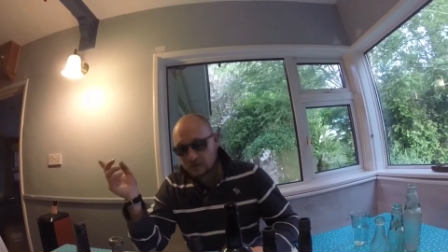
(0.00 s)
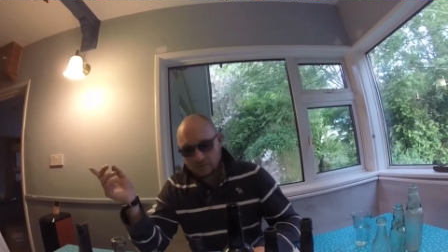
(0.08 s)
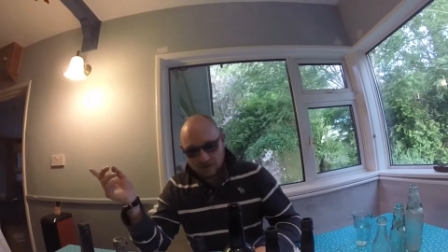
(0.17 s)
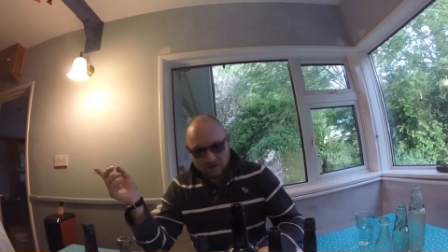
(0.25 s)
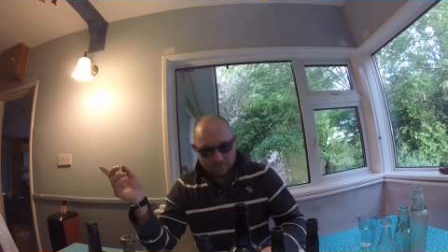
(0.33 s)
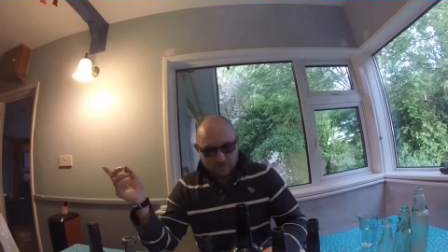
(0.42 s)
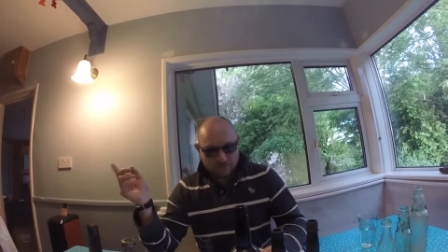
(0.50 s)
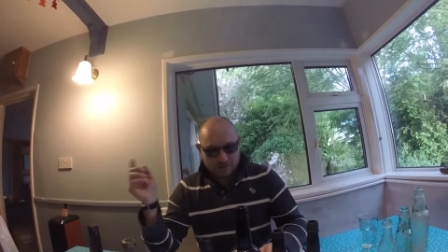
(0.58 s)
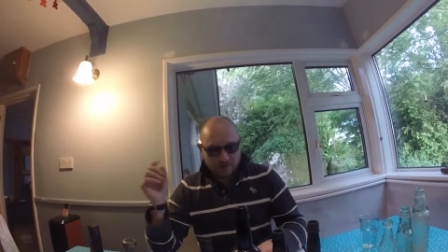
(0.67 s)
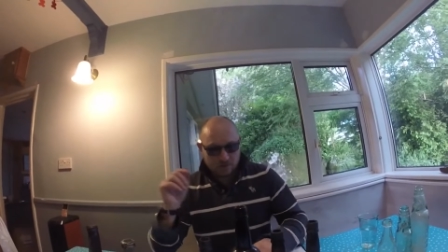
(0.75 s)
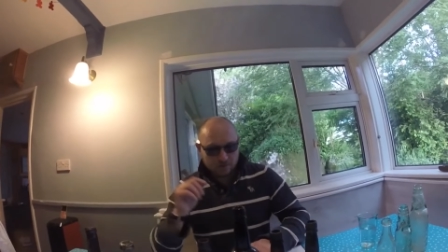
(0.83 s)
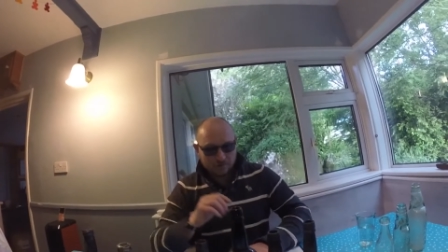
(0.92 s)
of the
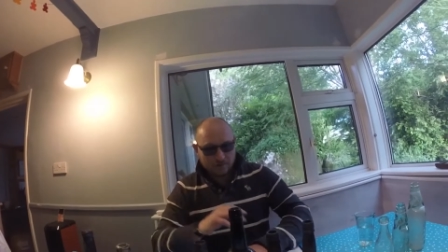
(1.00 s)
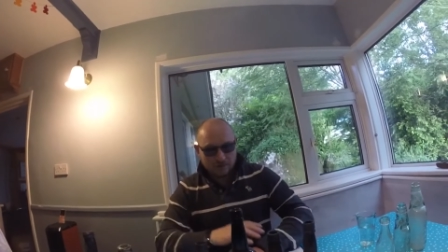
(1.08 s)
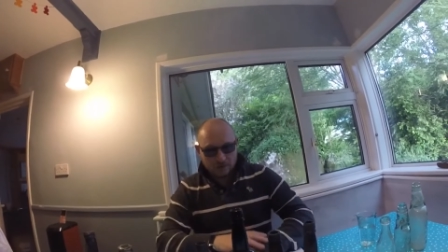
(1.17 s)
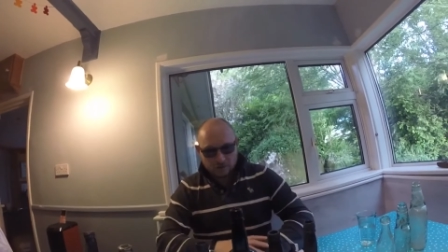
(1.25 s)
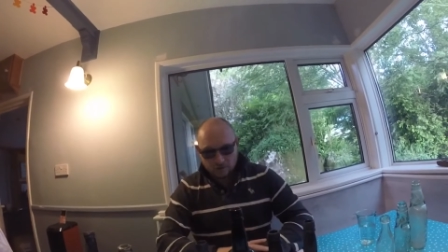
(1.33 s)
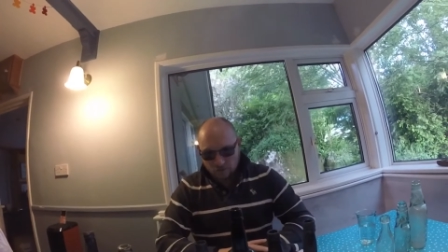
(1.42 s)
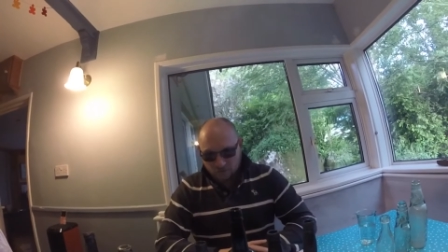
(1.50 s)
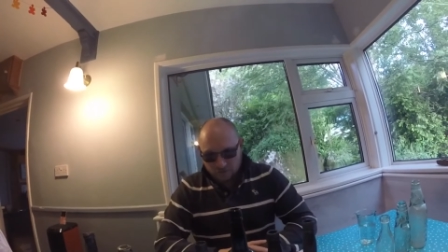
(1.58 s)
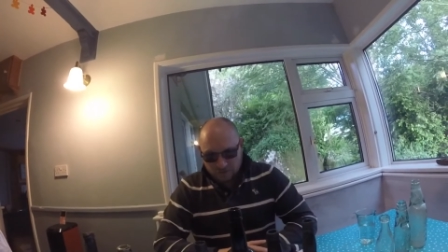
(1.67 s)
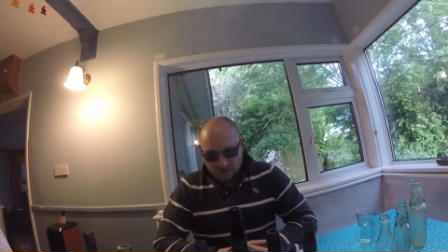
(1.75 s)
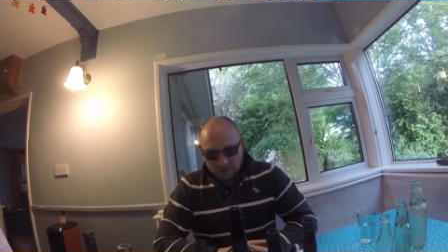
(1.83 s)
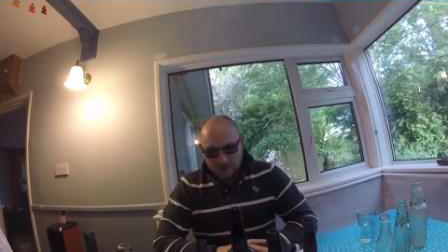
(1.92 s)
information that I got.
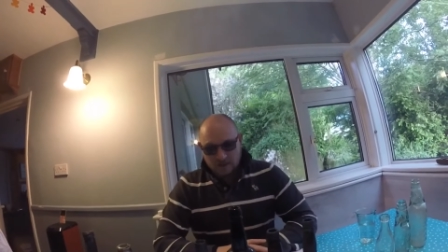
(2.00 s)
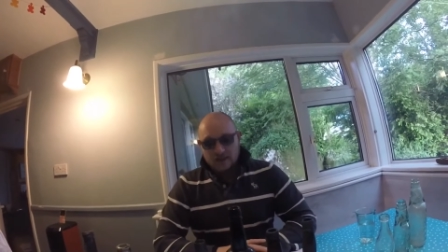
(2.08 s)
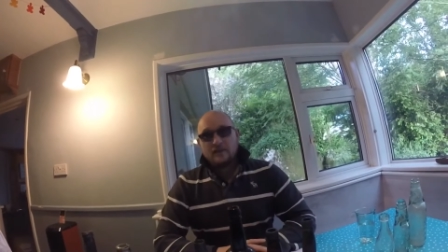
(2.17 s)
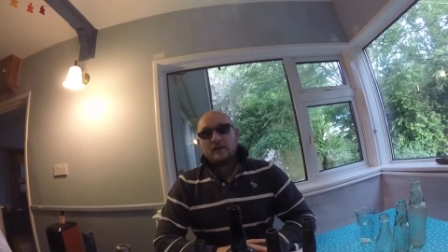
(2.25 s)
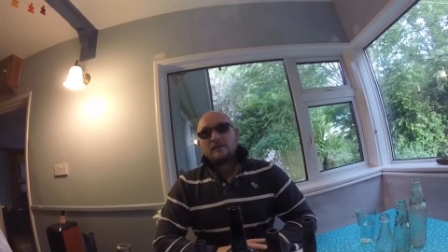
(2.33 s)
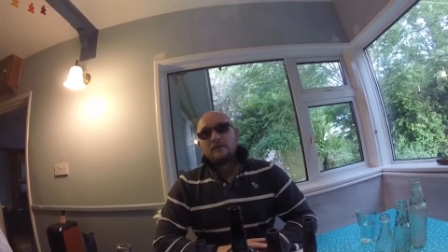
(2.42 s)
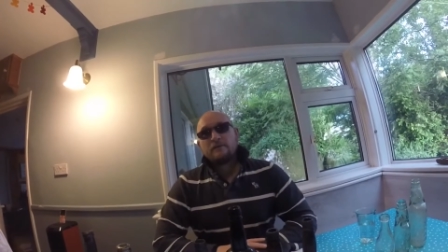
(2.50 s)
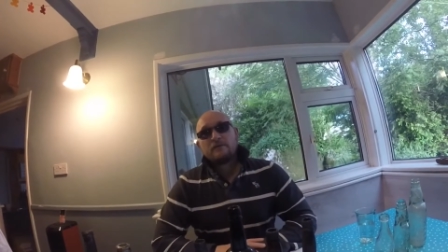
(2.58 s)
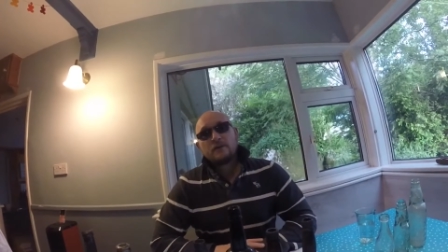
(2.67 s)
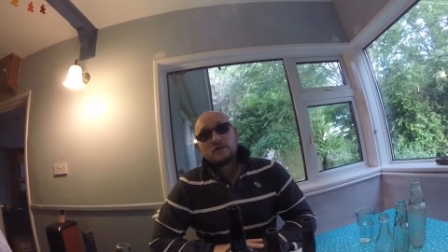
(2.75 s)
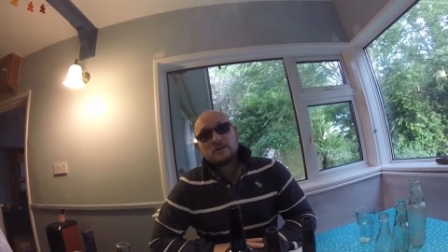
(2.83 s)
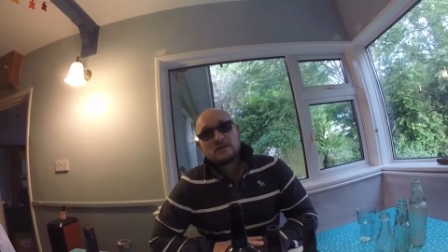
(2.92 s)
That the
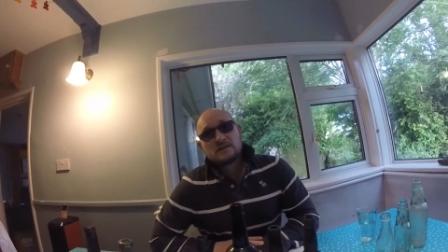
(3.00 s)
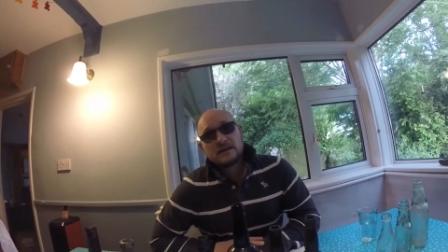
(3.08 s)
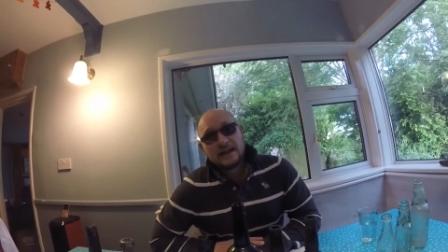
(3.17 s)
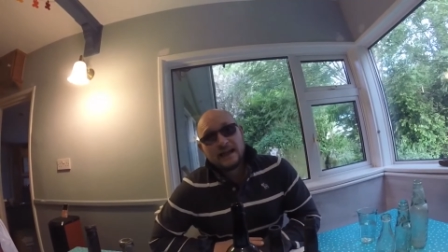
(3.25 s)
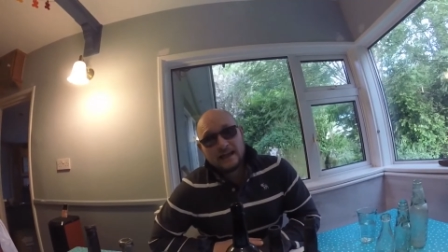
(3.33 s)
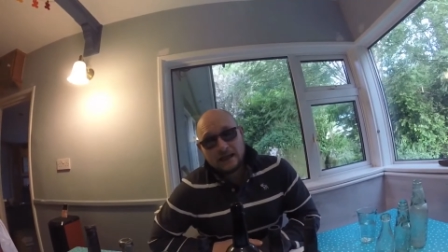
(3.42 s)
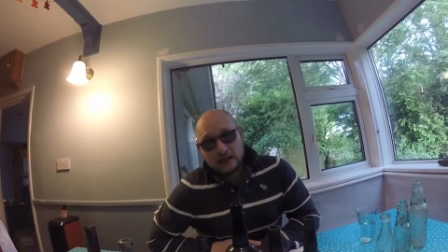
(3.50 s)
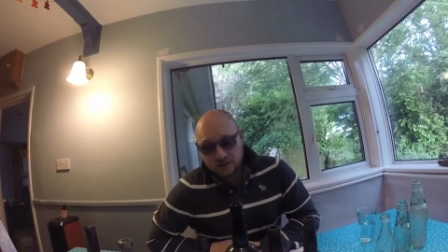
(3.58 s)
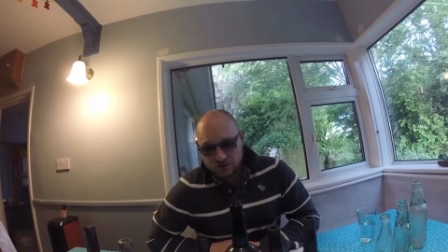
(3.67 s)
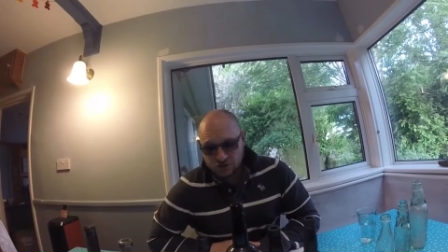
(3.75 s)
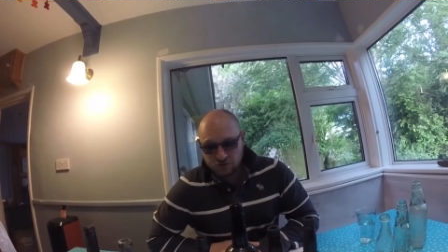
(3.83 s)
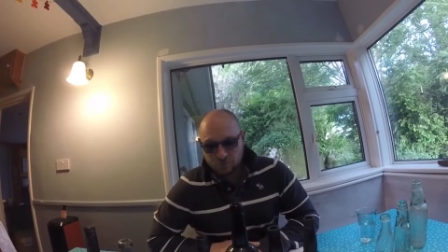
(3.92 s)
first
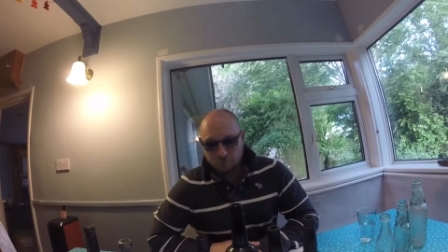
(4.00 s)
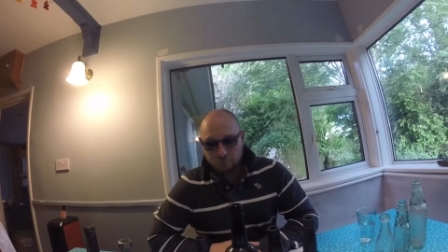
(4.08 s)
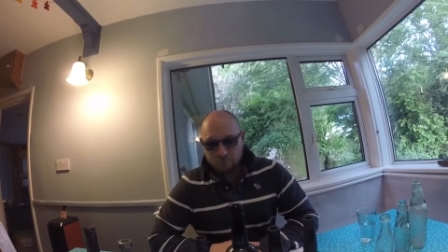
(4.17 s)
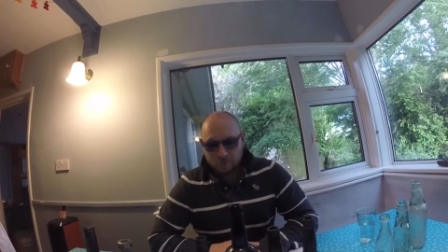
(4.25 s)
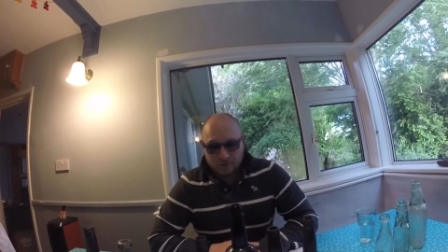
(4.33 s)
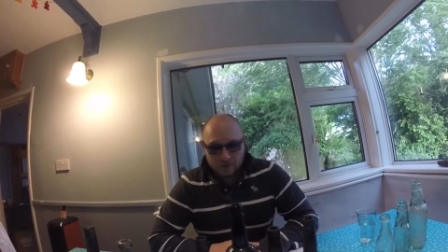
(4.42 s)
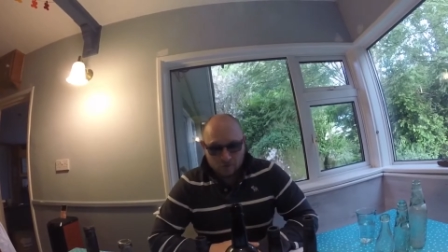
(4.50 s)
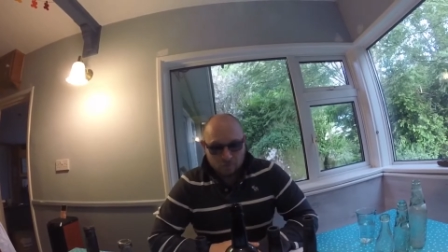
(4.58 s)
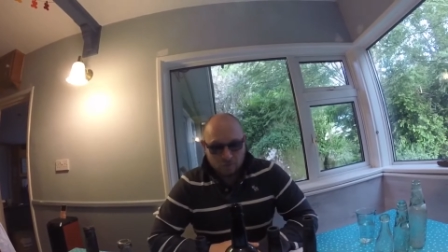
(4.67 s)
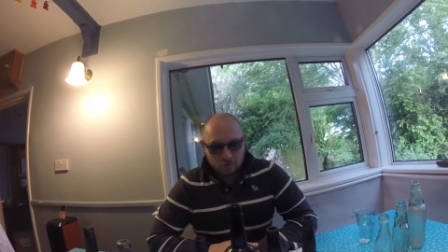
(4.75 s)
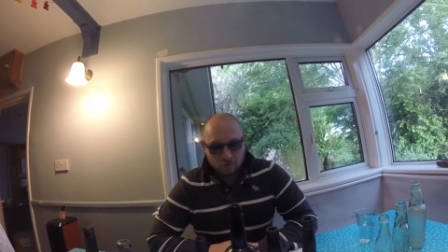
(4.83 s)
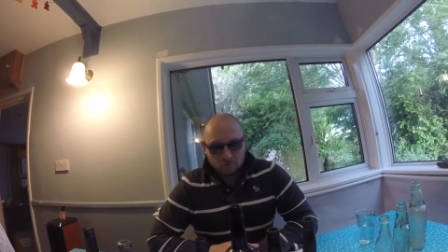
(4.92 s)
English beer
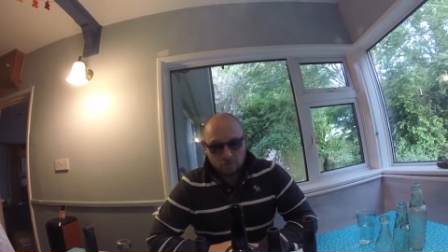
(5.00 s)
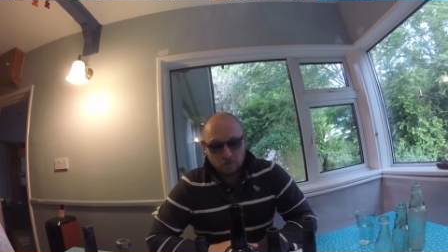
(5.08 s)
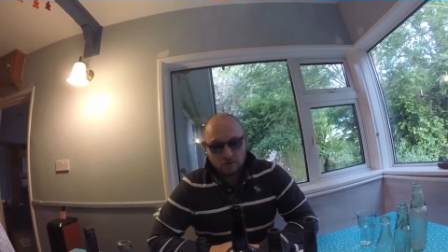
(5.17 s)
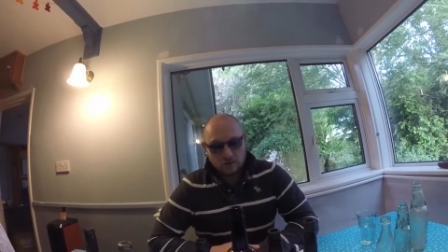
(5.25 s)
bottle,